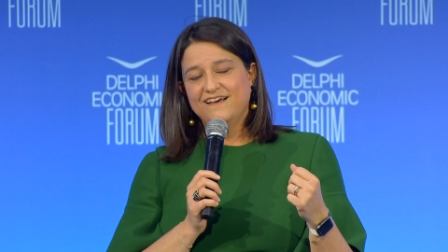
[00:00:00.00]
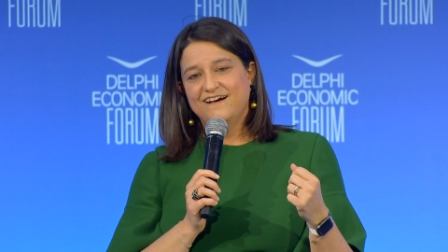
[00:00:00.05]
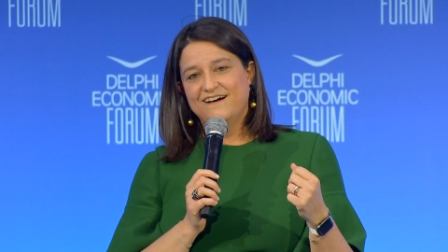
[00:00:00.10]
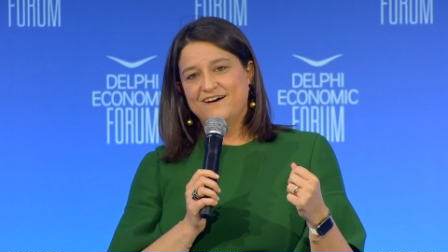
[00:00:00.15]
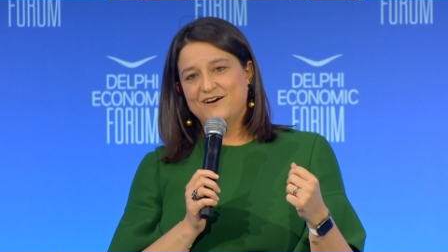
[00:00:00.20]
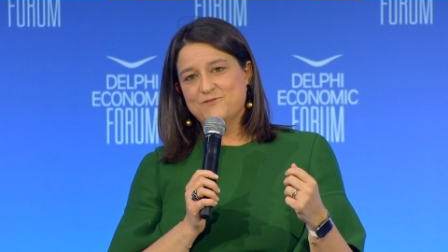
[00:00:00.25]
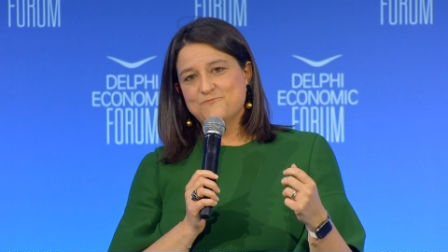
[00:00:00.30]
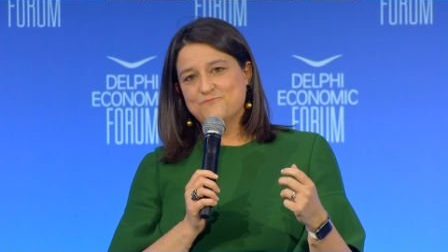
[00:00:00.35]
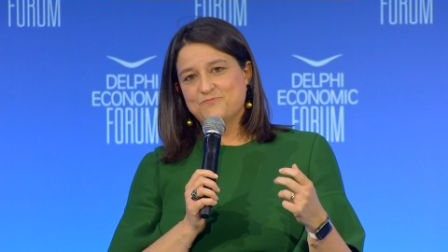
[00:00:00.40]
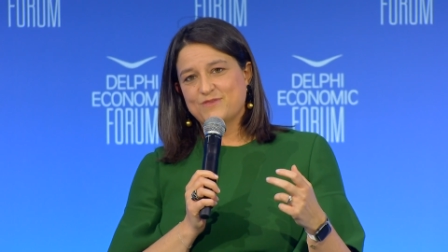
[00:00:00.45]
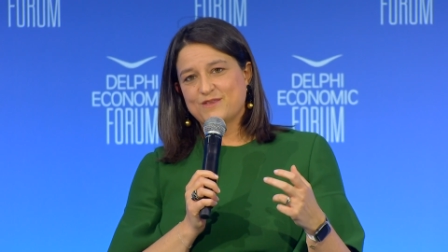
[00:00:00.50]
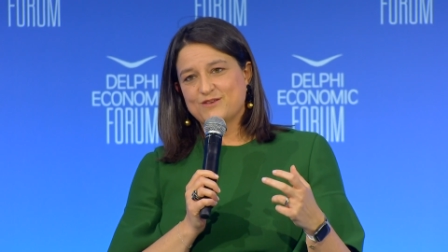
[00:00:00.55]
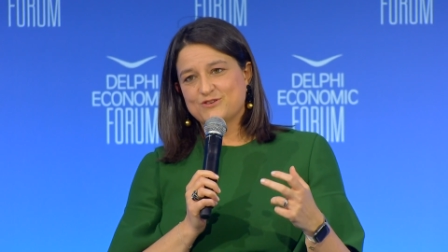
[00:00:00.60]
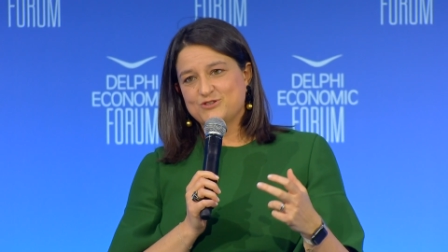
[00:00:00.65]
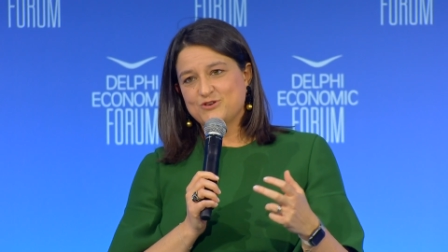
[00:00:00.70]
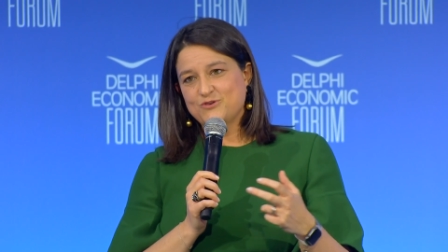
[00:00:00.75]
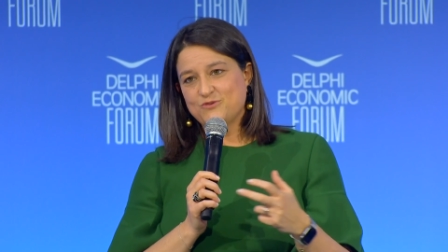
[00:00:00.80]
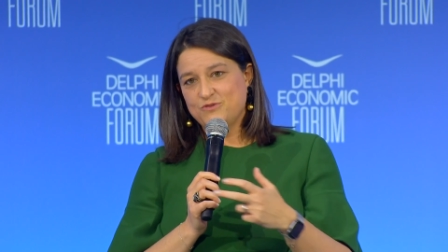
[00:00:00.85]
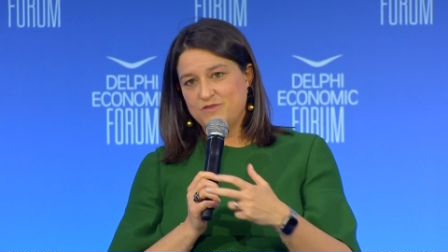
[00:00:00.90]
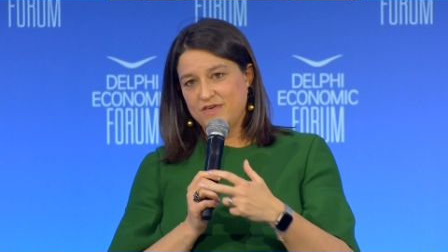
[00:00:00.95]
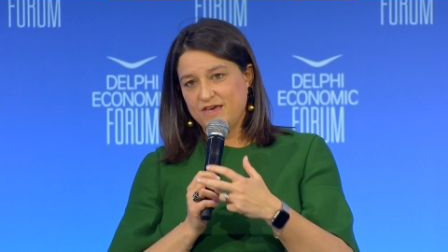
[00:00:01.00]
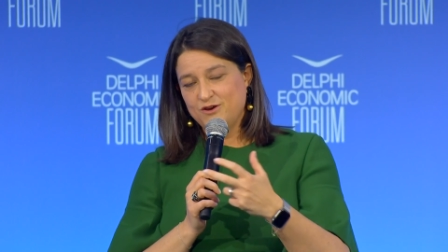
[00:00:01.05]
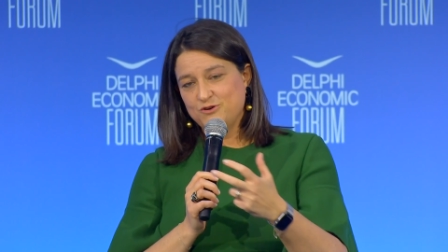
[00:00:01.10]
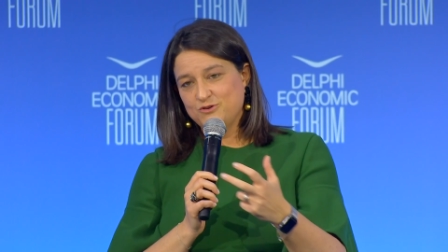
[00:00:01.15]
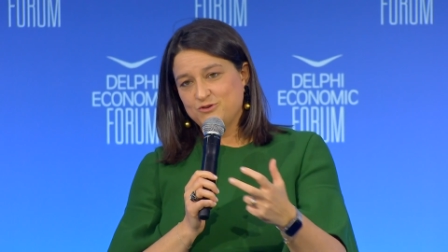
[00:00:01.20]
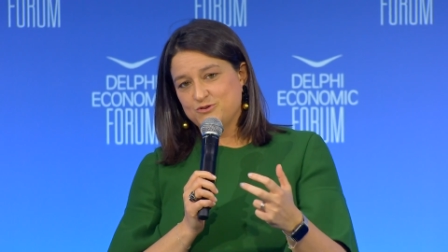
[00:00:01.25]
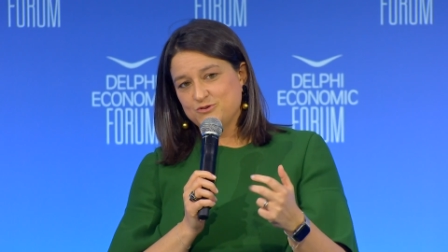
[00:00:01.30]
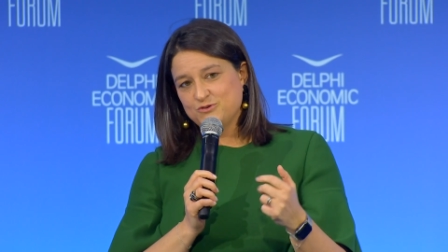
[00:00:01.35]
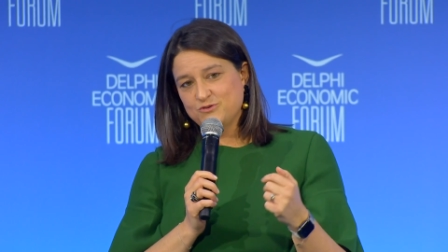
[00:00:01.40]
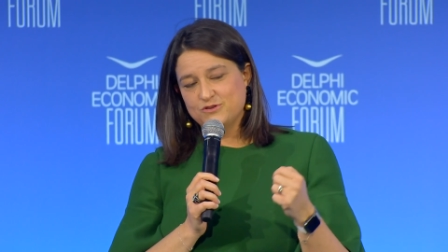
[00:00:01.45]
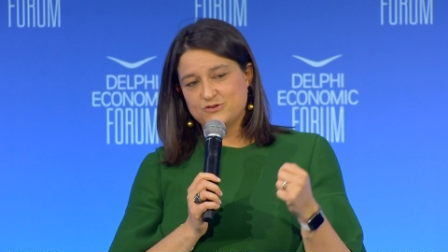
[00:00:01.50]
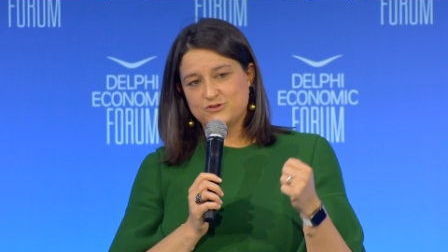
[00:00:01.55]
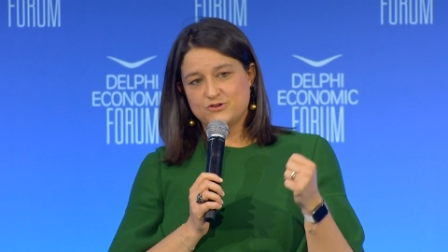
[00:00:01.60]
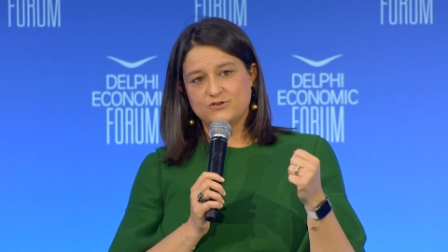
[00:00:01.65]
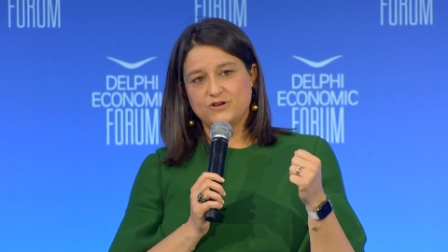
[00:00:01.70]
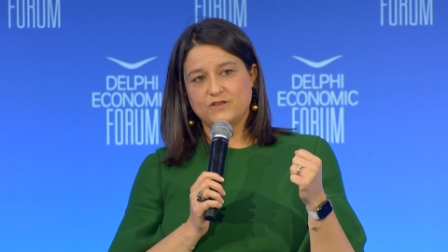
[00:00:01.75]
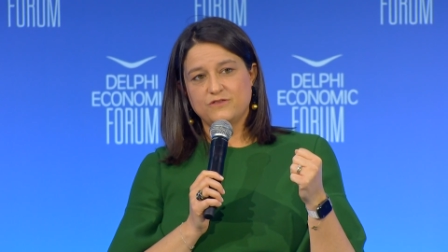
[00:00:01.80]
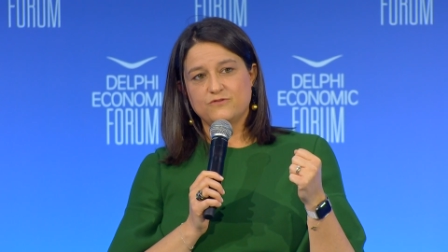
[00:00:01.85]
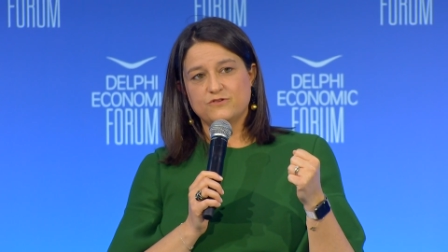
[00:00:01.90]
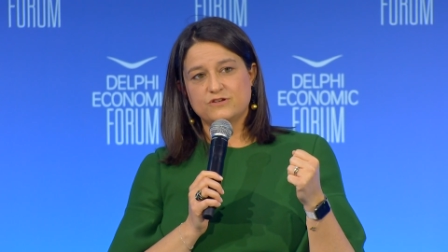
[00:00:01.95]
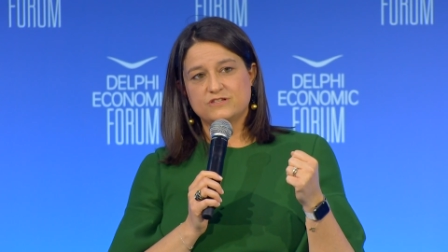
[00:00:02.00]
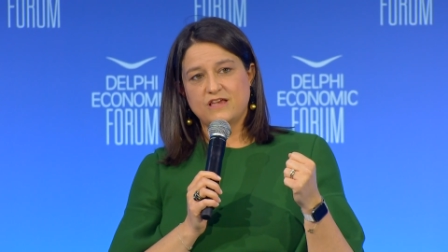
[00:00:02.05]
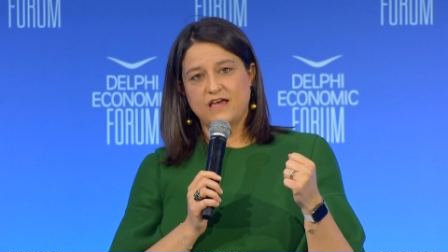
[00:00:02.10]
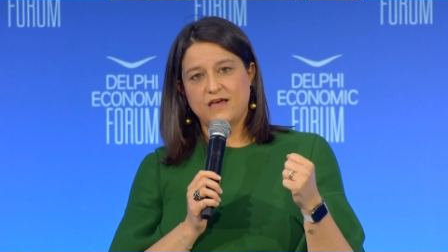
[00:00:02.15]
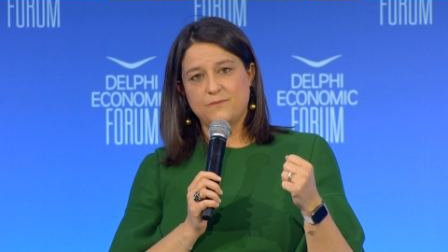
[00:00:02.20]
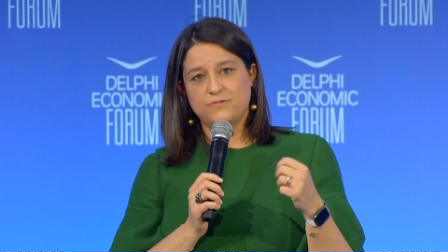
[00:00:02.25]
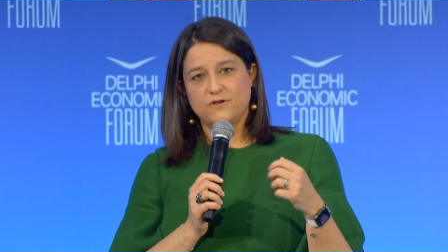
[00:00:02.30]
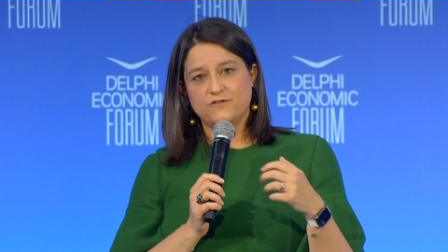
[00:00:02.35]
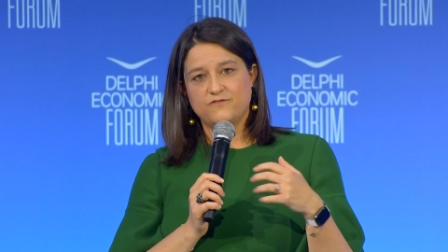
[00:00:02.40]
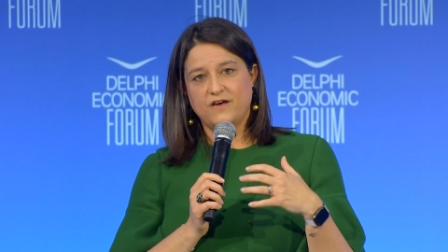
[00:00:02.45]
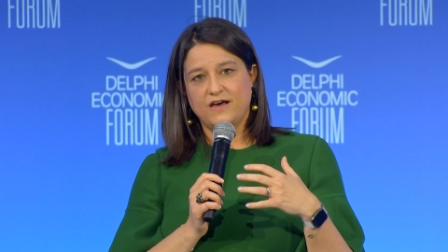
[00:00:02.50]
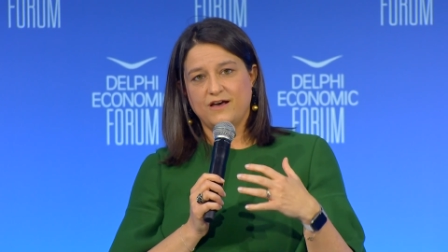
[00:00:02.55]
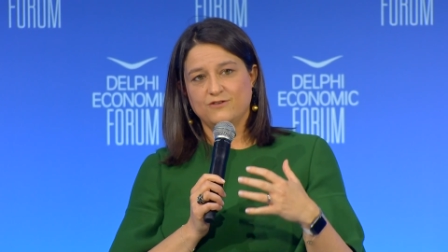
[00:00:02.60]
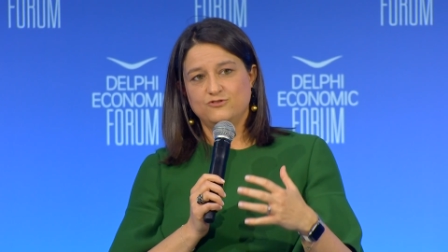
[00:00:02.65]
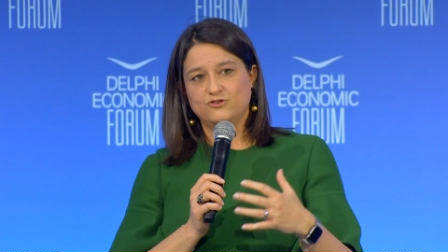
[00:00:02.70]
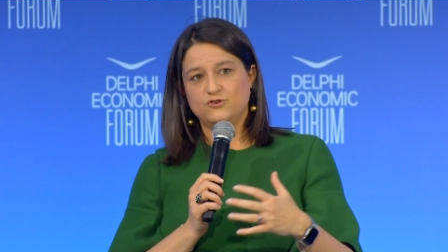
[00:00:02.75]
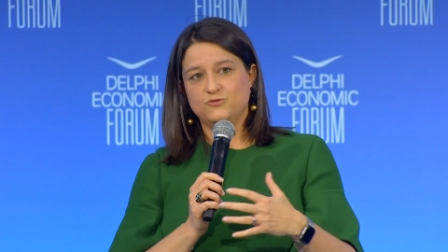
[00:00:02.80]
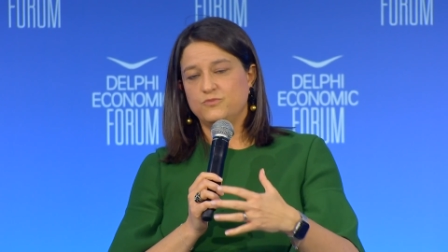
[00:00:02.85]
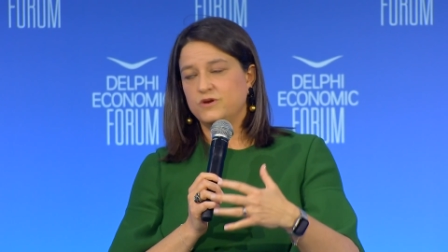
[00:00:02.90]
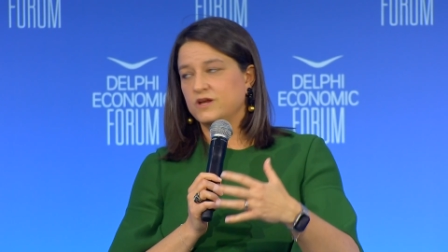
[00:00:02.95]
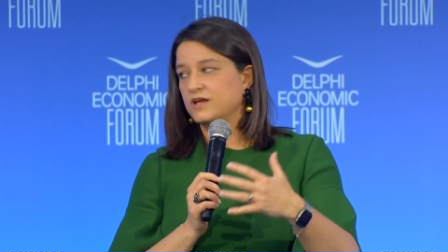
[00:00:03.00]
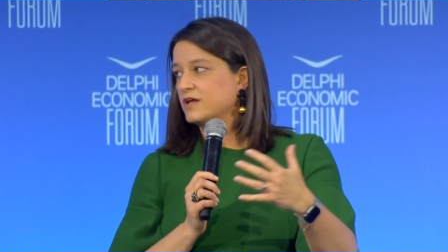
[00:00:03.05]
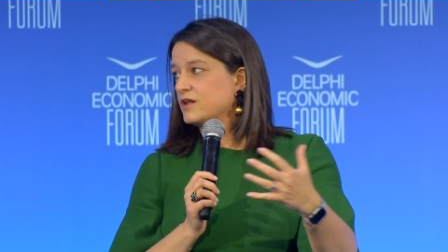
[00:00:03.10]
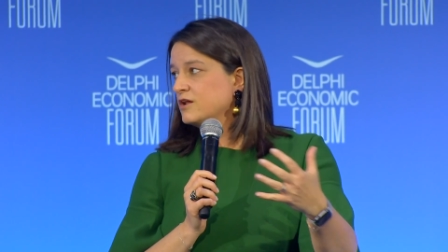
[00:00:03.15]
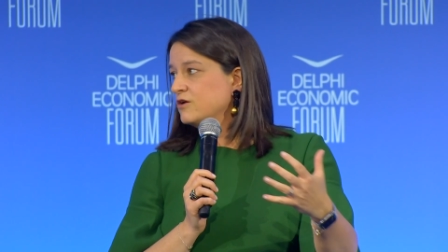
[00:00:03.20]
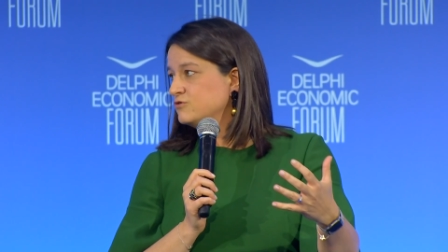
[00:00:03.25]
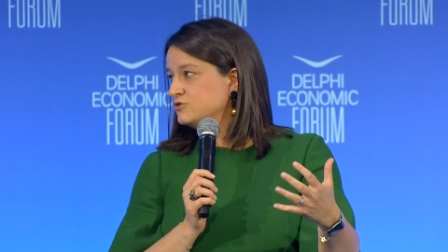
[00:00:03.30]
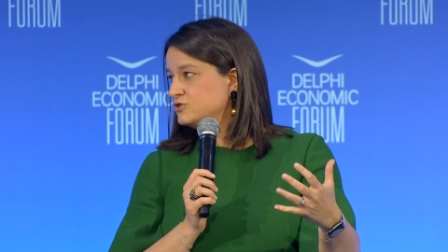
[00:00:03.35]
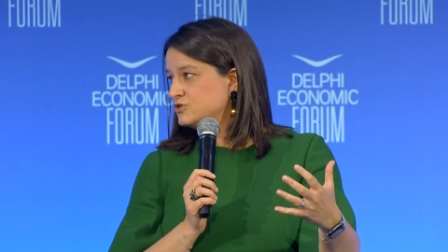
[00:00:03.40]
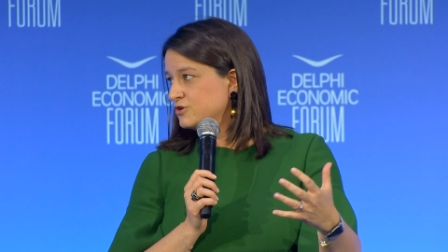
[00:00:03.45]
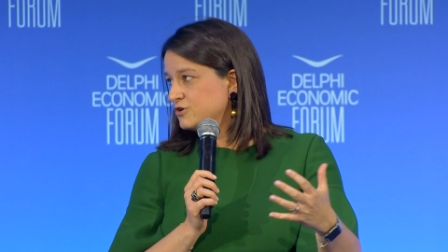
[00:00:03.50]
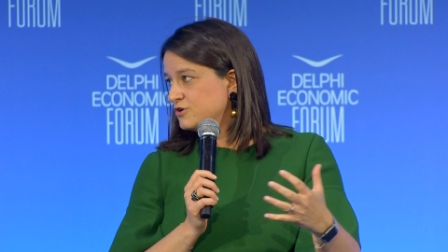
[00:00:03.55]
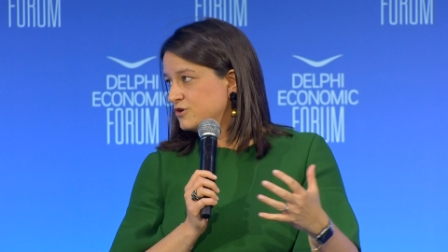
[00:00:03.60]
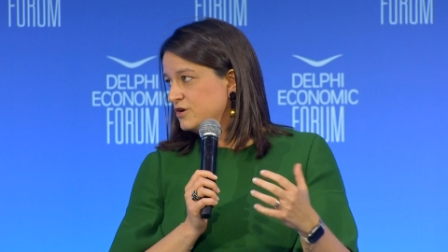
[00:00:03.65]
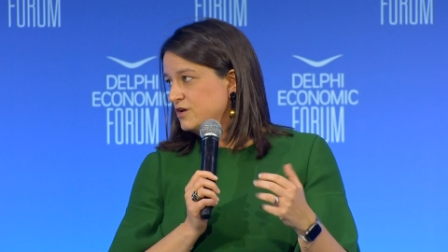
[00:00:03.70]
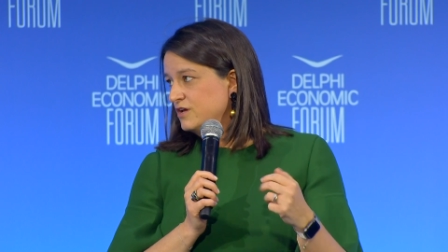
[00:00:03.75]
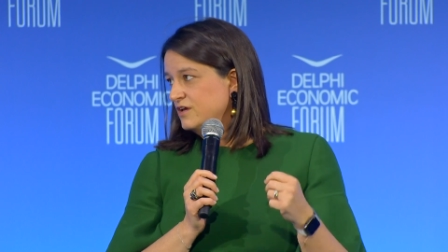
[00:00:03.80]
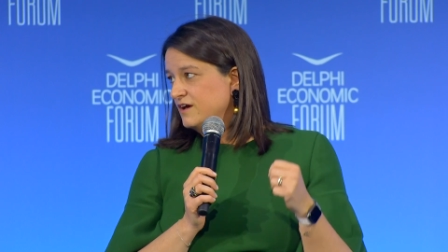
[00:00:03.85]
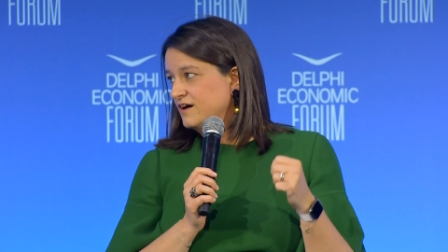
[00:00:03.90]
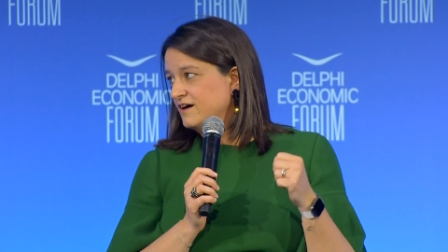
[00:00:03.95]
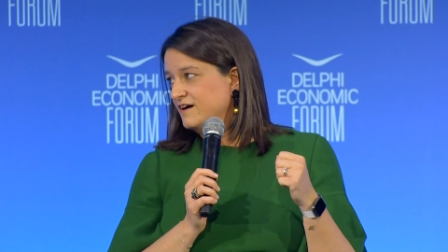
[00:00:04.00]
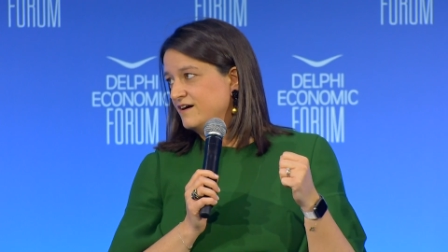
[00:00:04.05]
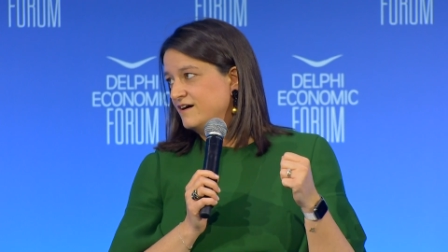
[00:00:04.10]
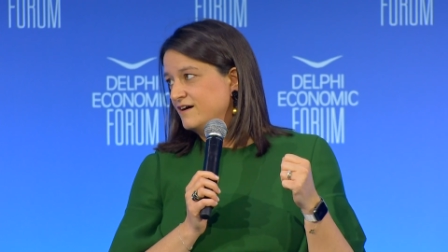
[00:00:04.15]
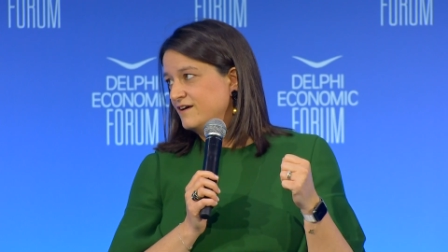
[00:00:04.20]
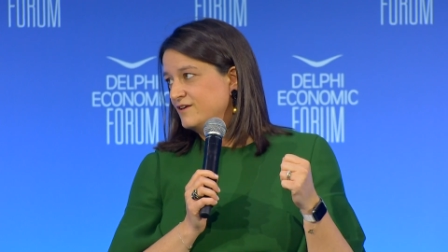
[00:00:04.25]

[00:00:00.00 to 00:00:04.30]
Um, so there too, there's another example of how do you bring closer uh,